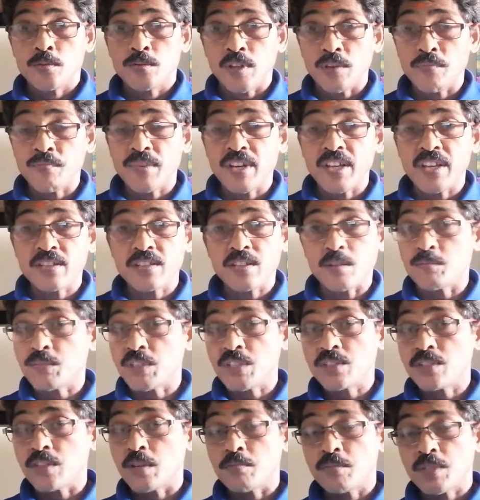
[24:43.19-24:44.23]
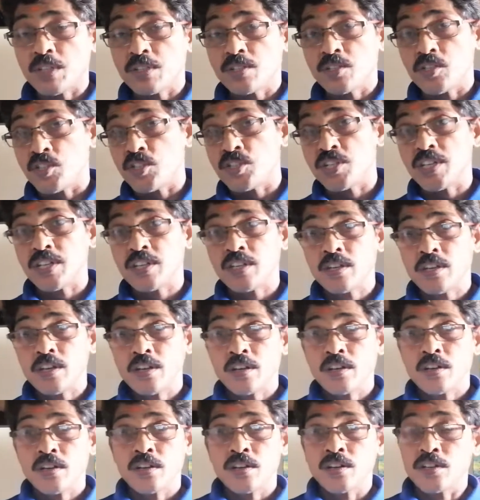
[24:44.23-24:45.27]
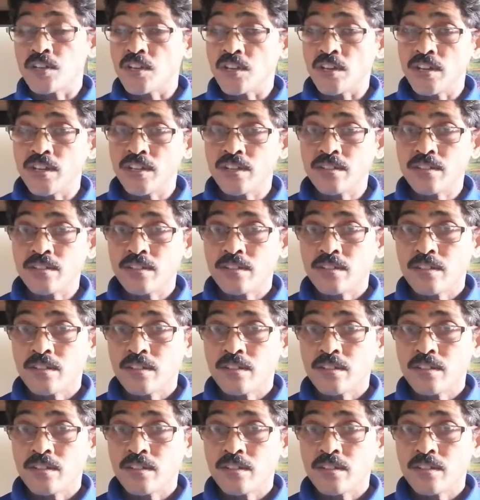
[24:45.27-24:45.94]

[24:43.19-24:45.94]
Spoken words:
thefting something cheating and killing,